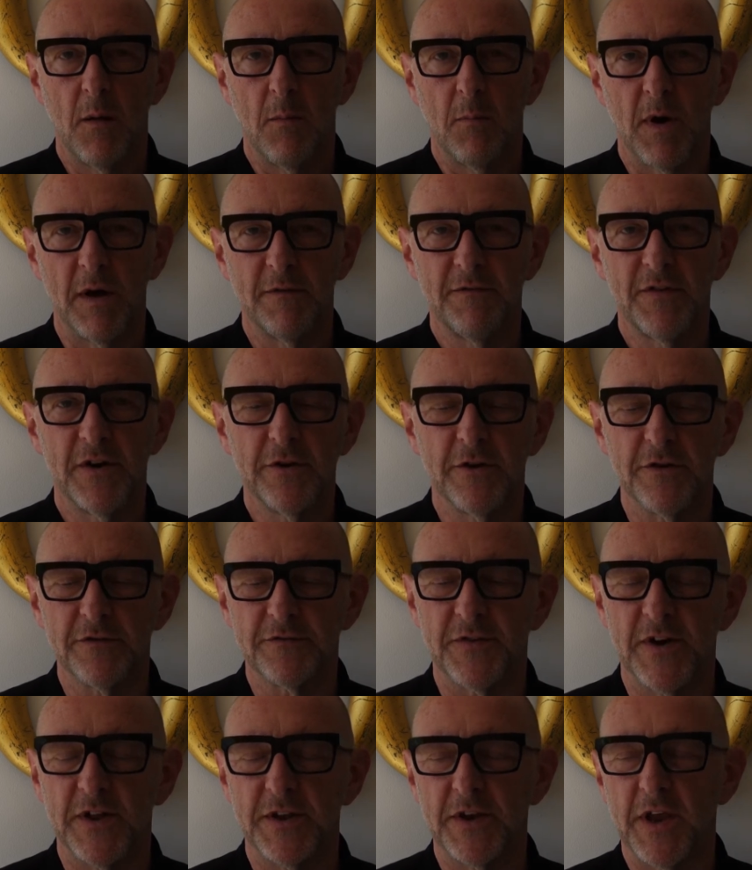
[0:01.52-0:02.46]
my very
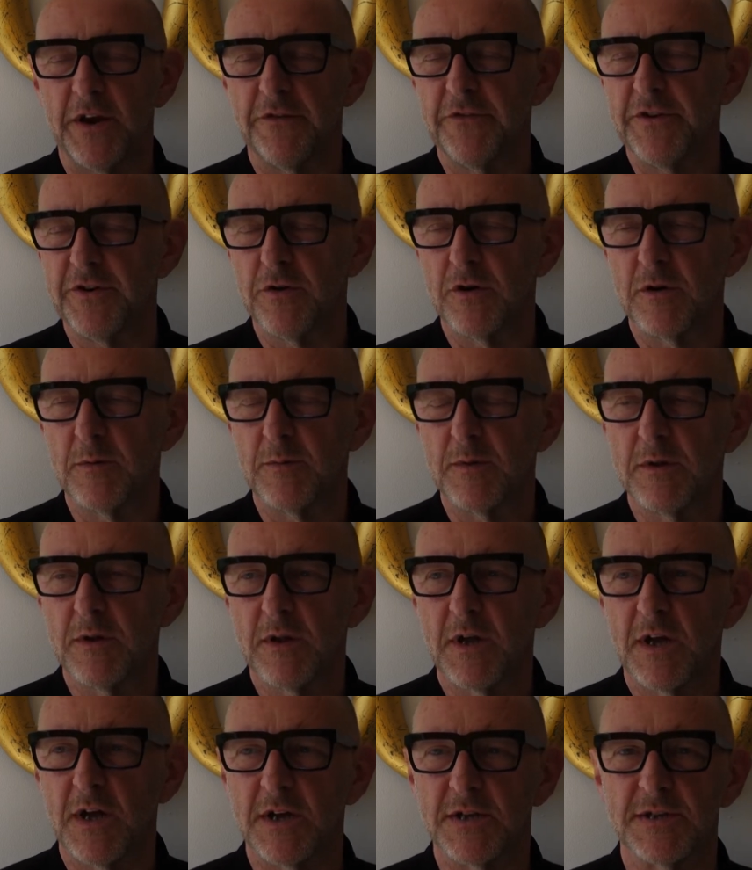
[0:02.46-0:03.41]
good friend Henry
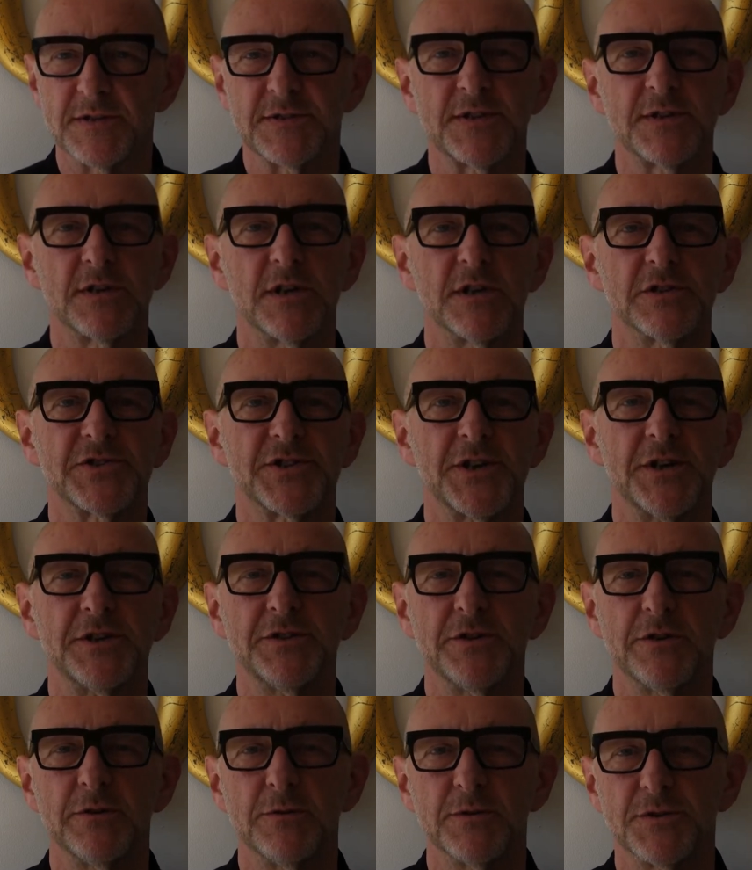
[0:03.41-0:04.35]
Normal has a
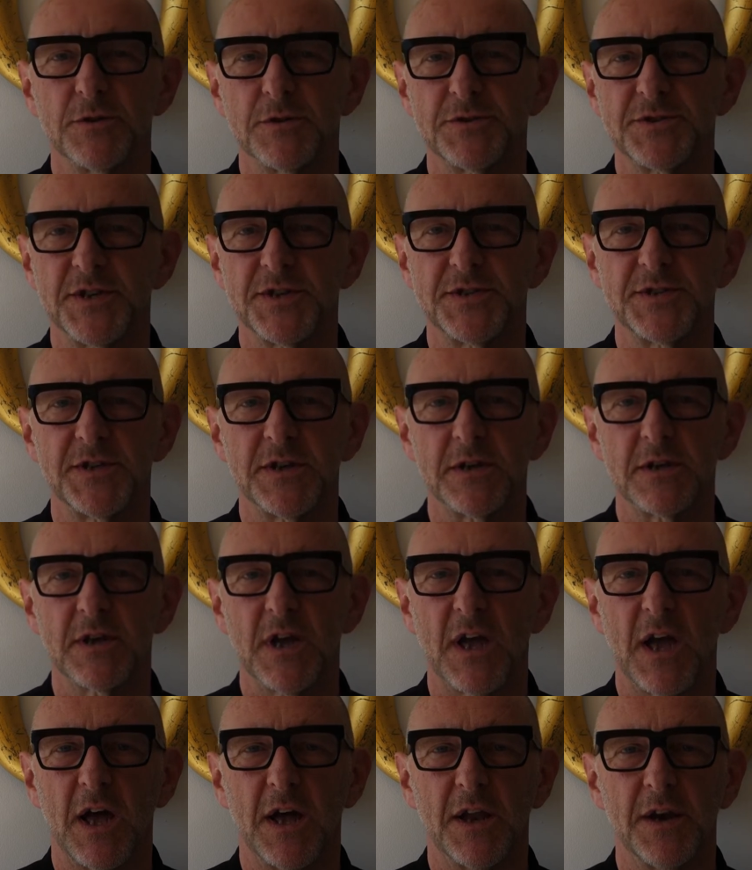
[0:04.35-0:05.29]
son who's autistic
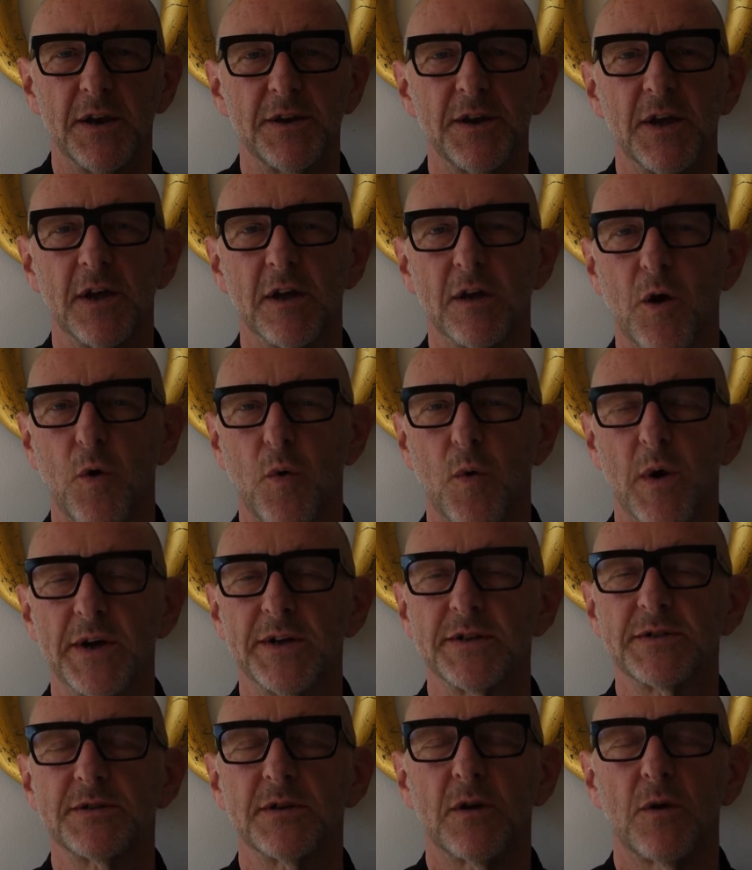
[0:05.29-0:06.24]
and a
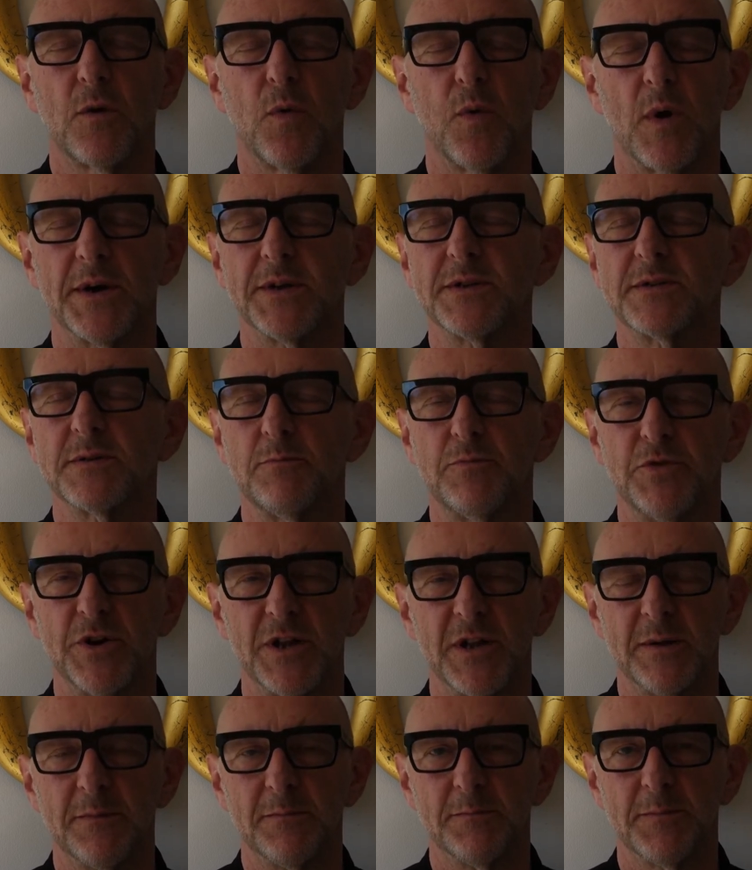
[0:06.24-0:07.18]
quite, quite
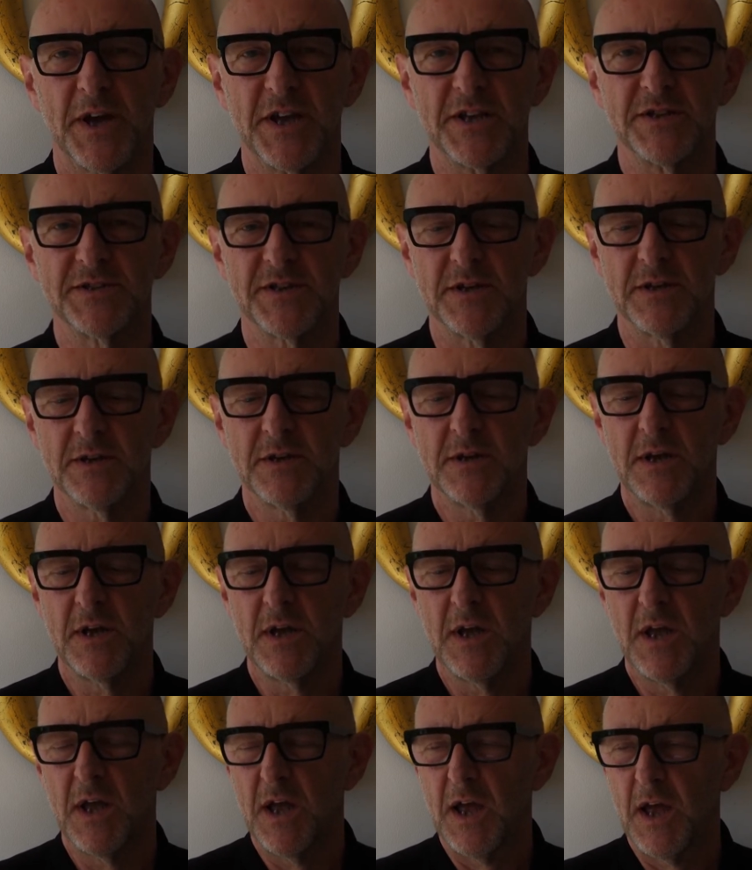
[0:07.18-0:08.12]
brilliant painter.
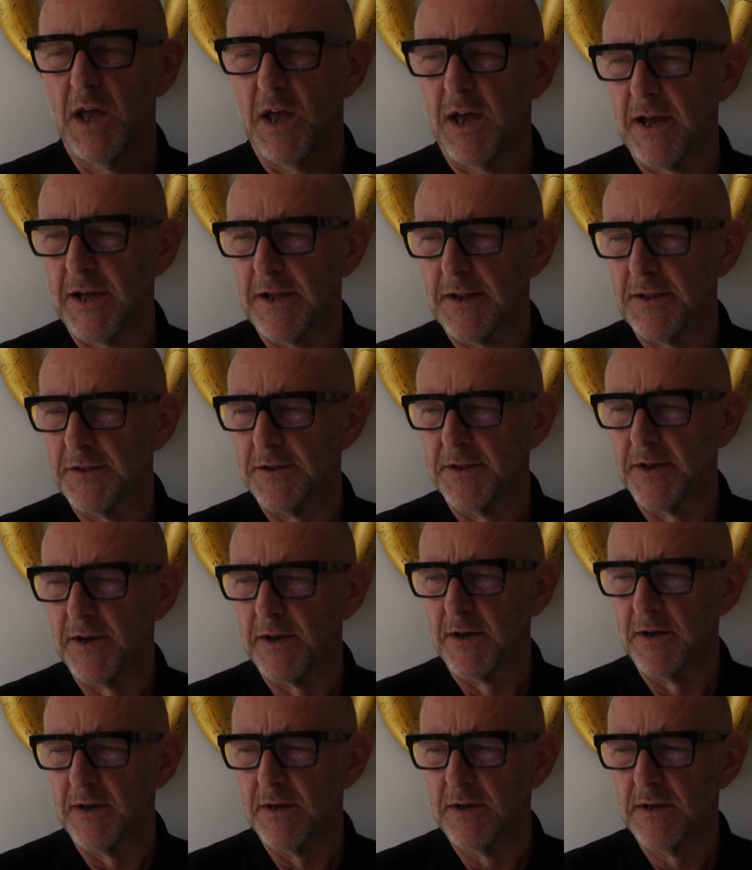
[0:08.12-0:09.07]
And
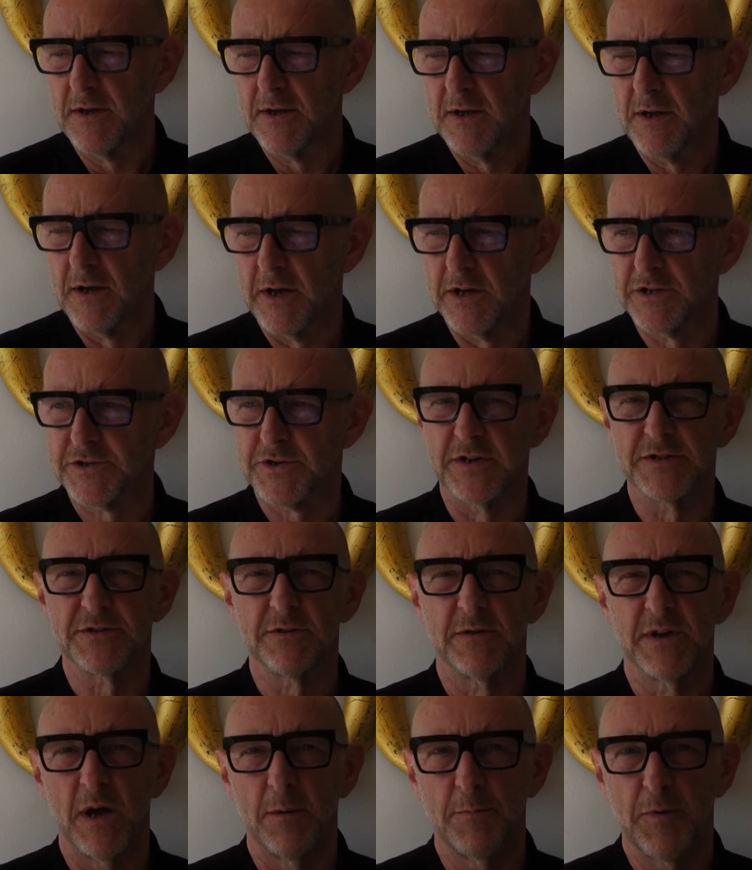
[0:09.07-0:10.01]
uh, I tried to
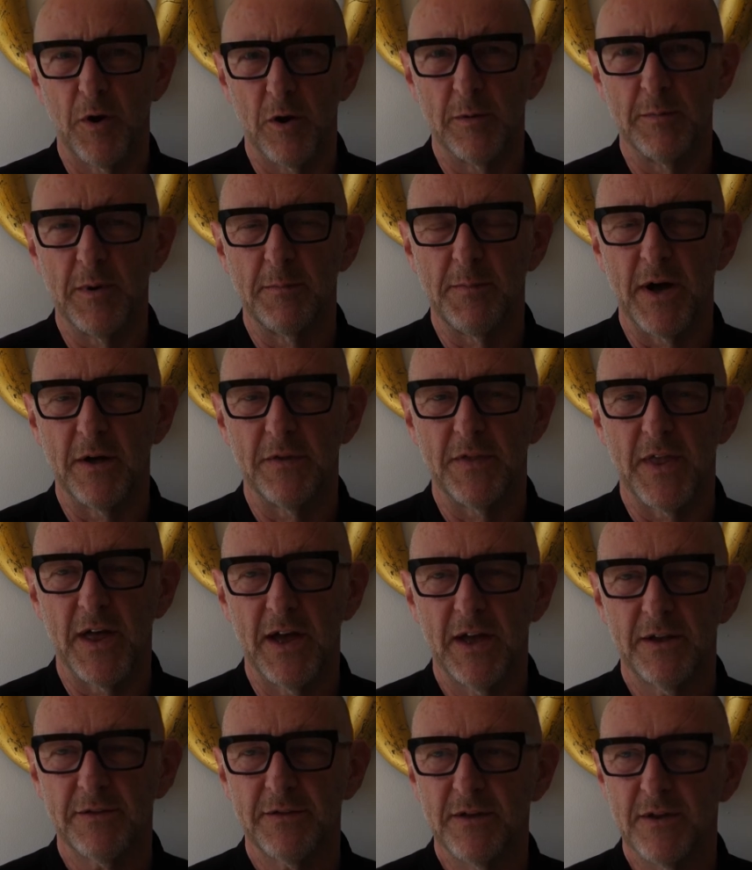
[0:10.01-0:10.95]
write a poem about
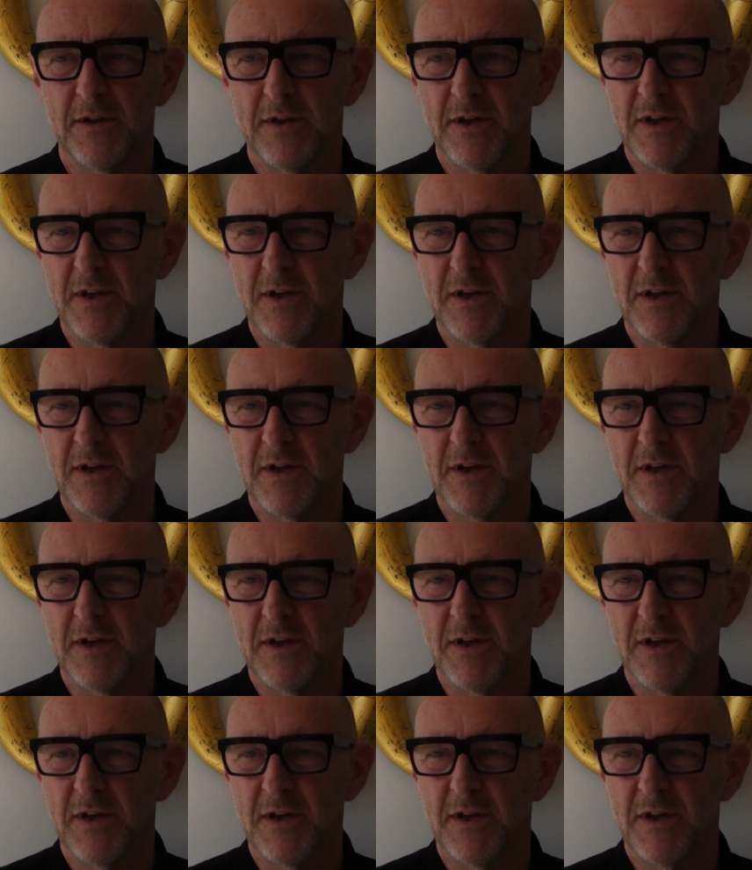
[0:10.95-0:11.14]
that,